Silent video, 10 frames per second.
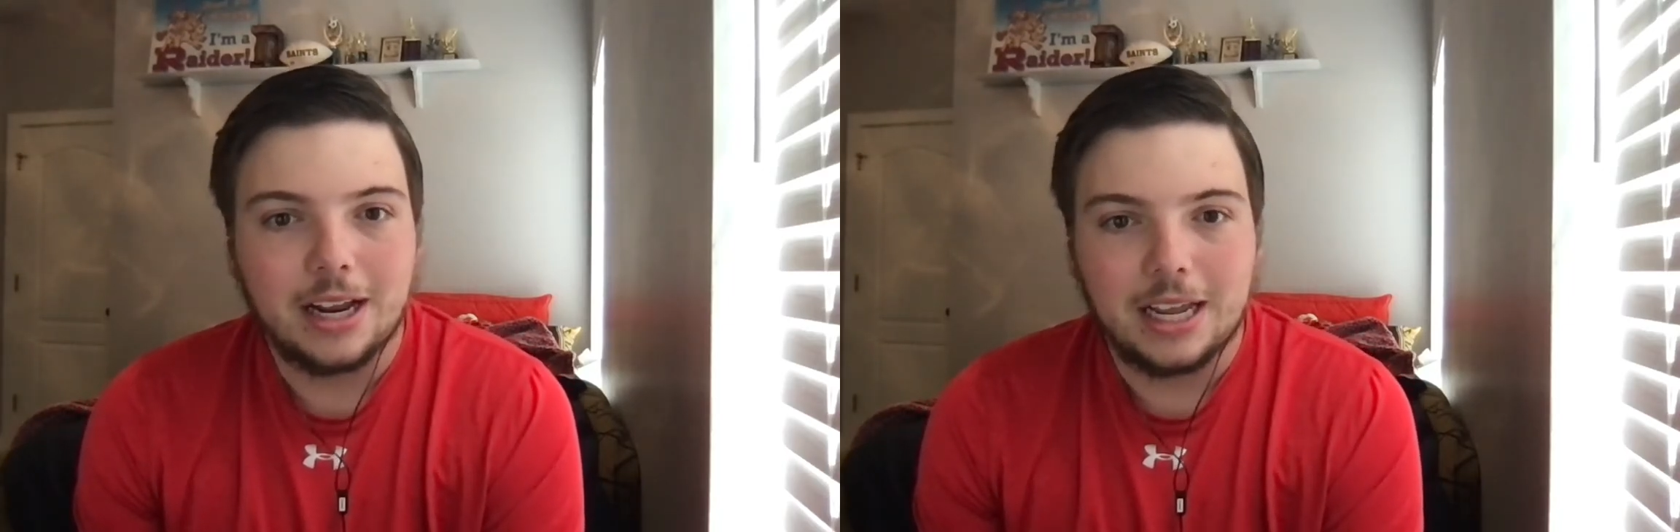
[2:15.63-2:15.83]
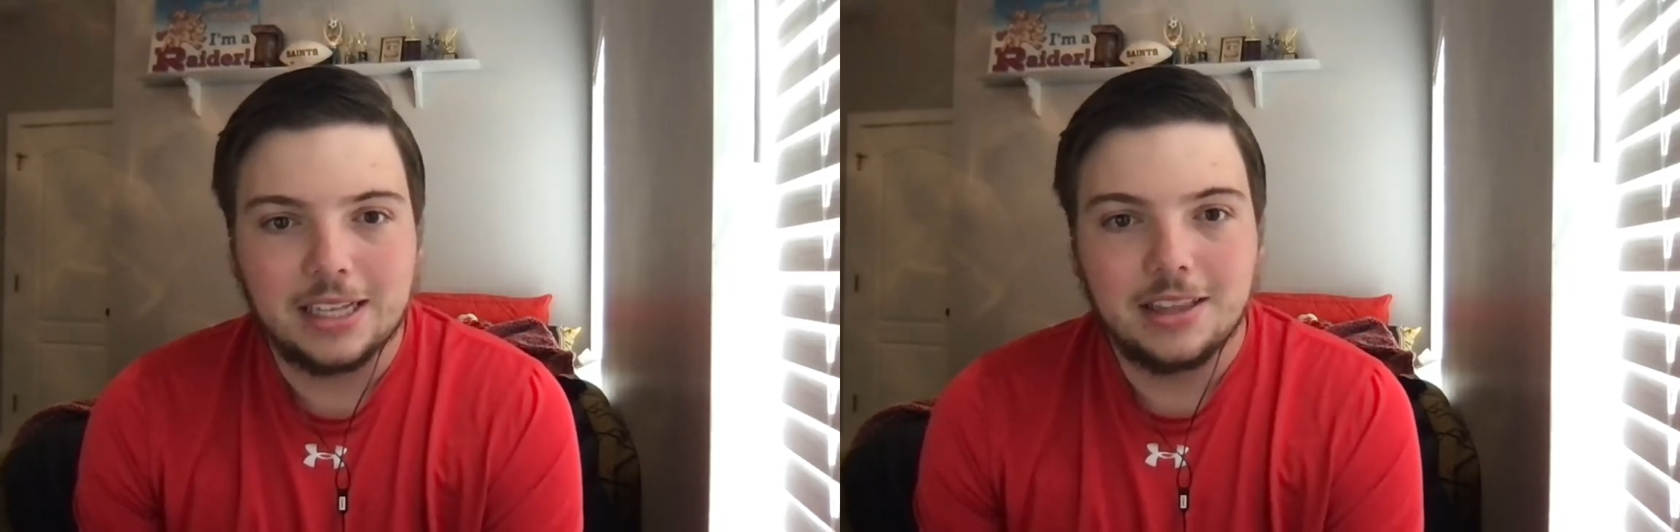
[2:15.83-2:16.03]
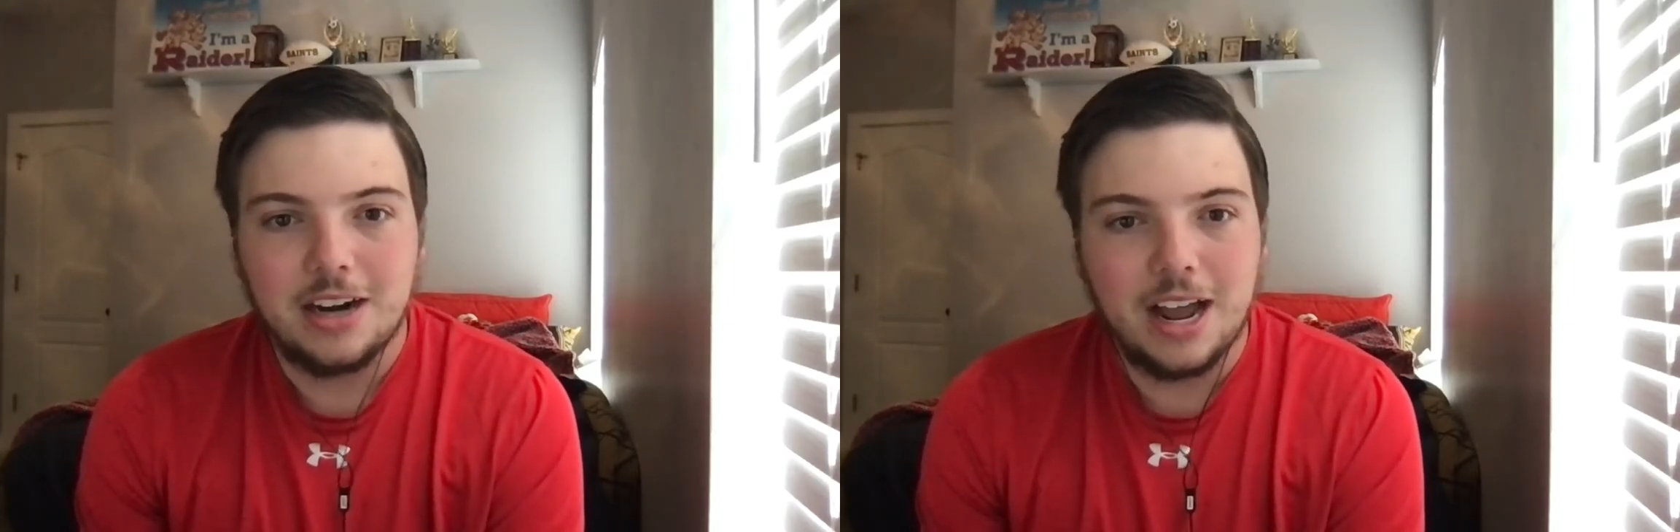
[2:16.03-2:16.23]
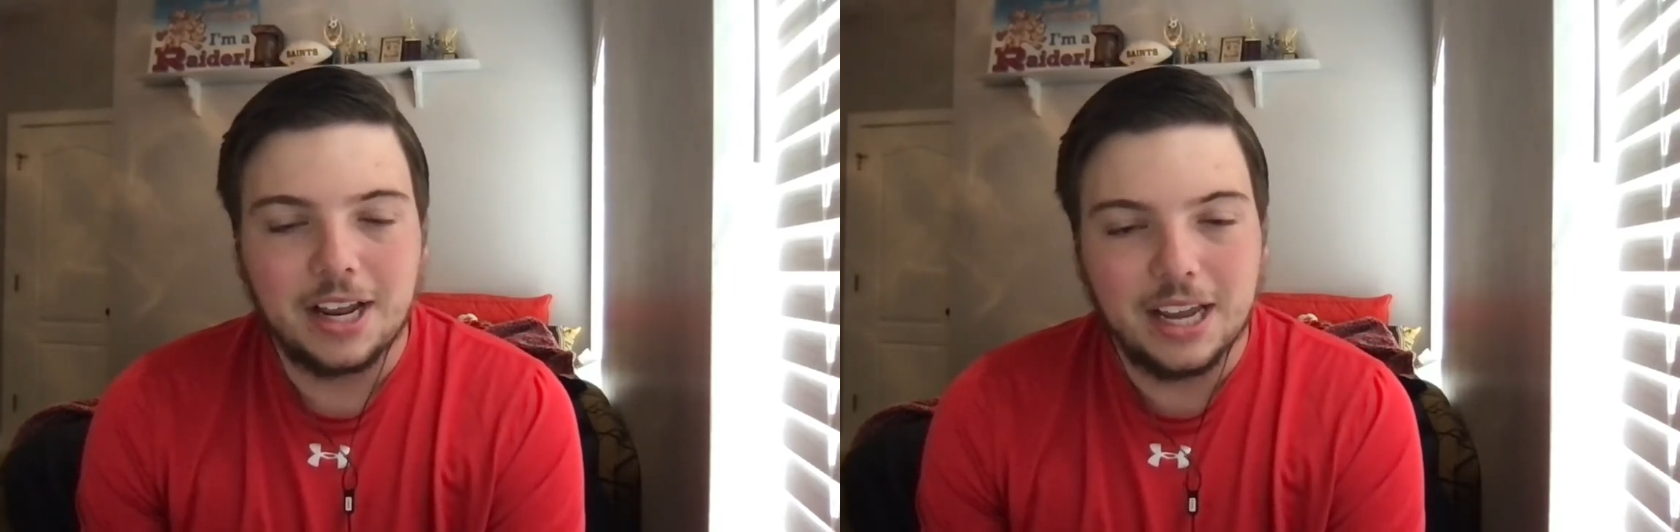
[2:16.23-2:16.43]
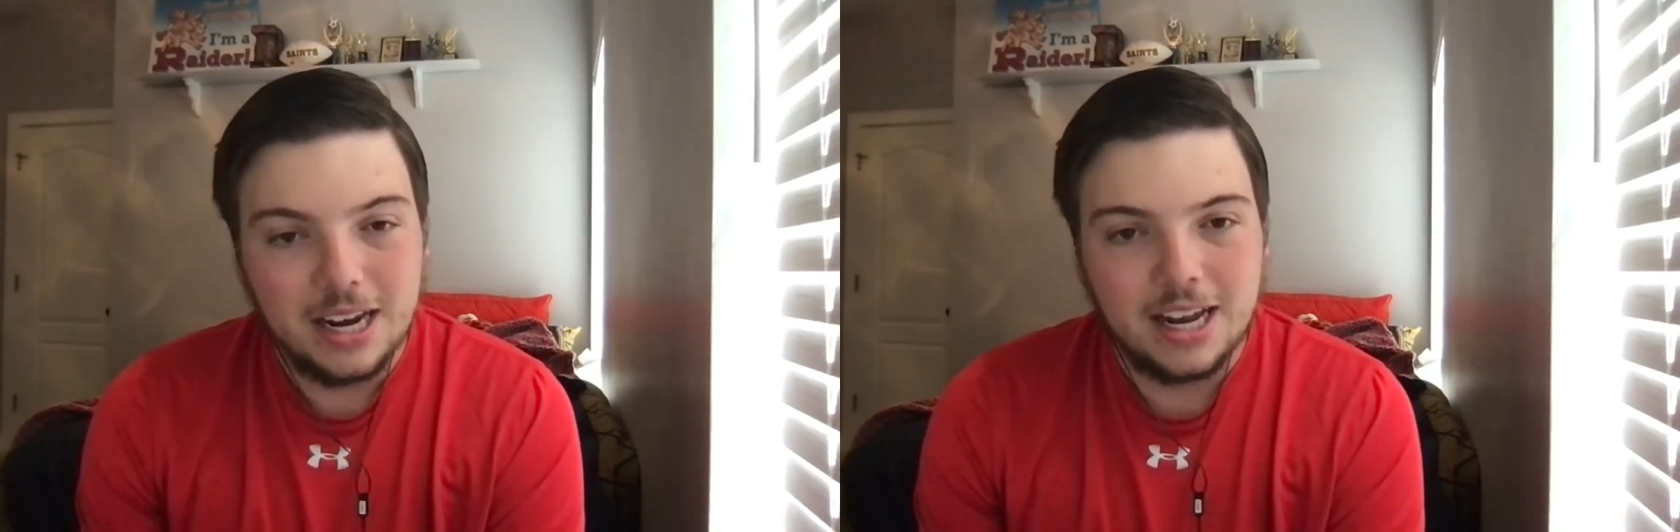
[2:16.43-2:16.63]
They're not
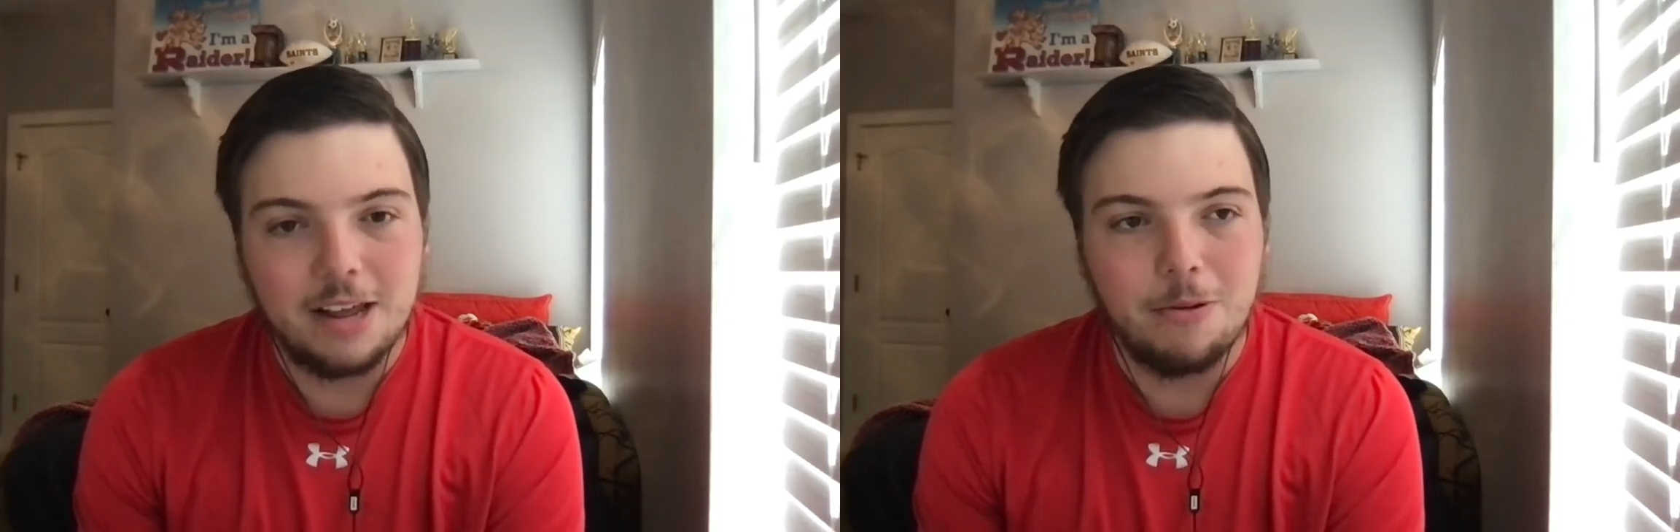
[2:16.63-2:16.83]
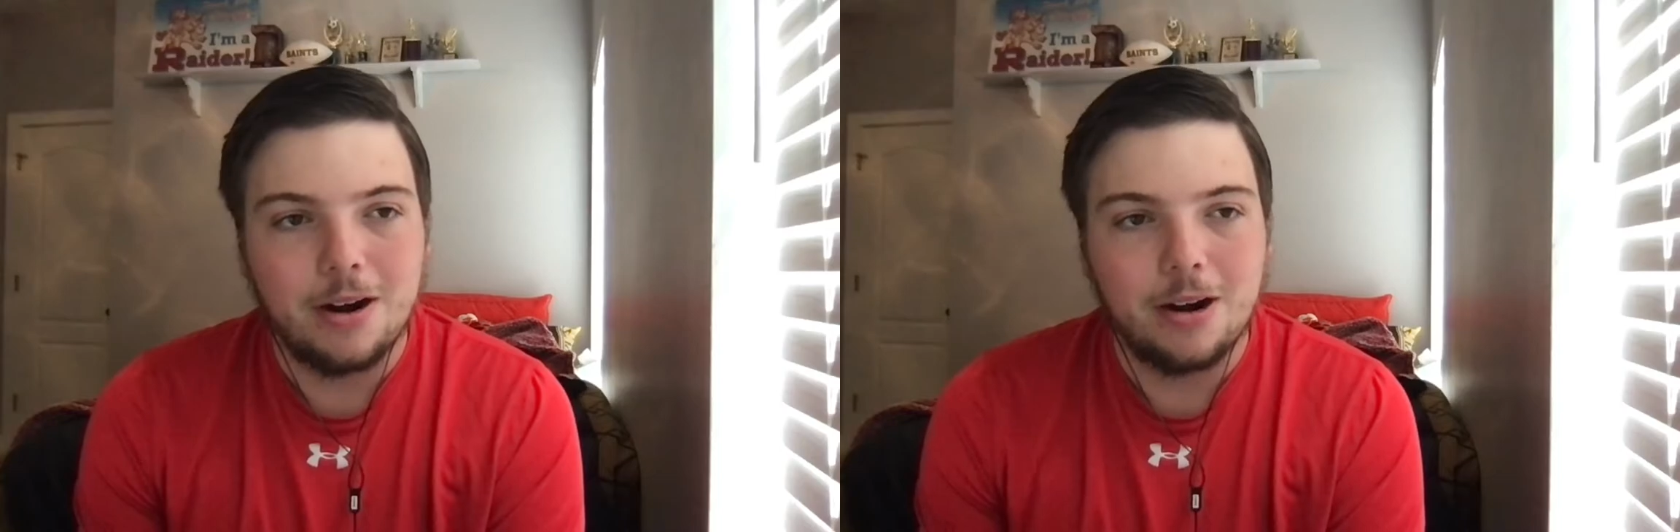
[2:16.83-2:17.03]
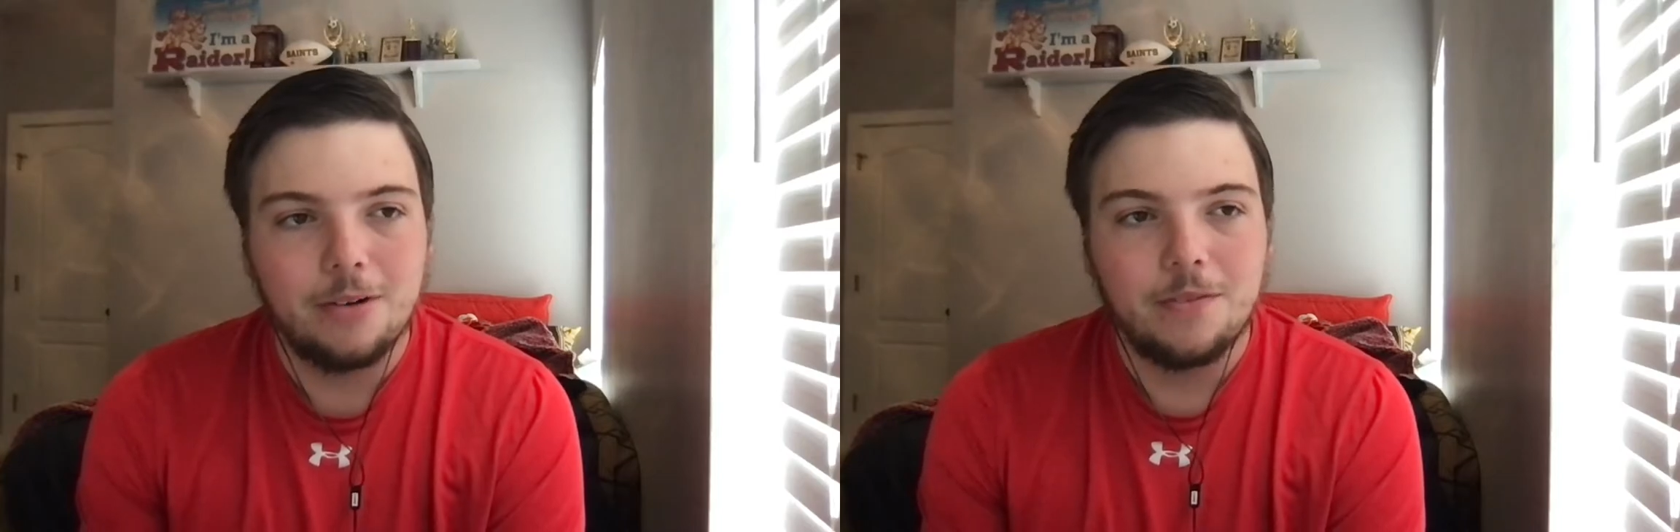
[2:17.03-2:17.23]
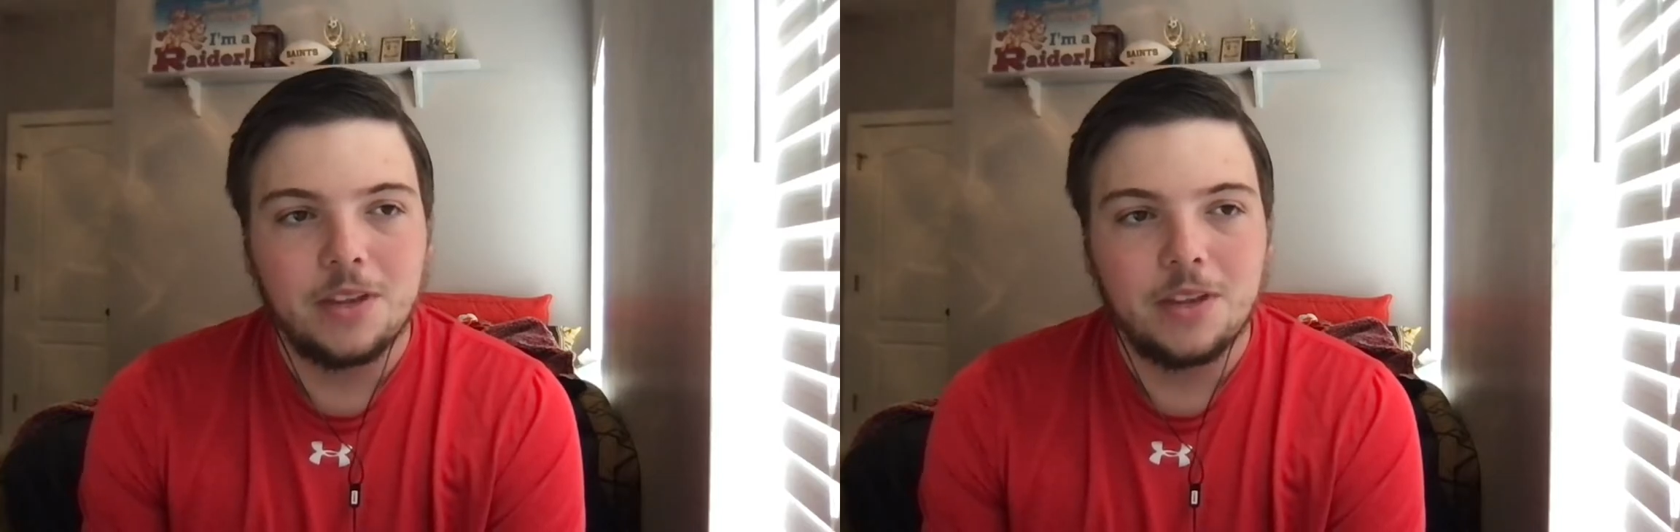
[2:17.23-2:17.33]
getting anywhere.